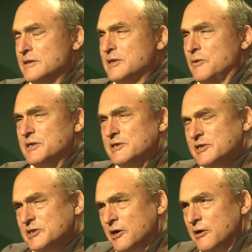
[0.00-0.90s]
So it's
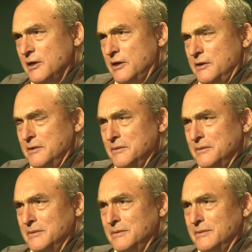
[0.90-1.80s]
startling
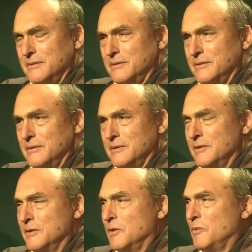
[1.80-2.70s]

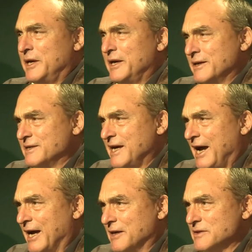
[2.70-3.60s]
when it
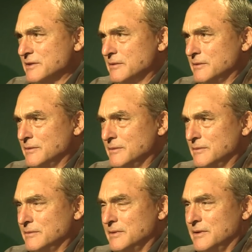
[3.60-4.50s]
attacks.
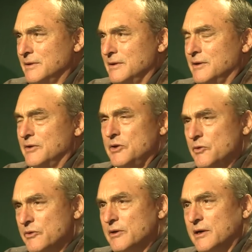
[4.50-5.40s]

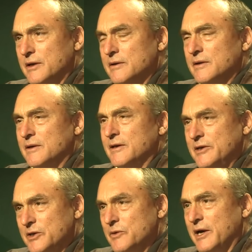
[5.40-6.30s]
You thought
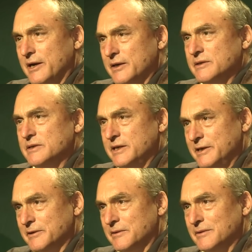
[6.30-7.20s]
you had a
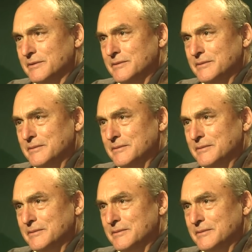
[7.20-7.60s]
deal.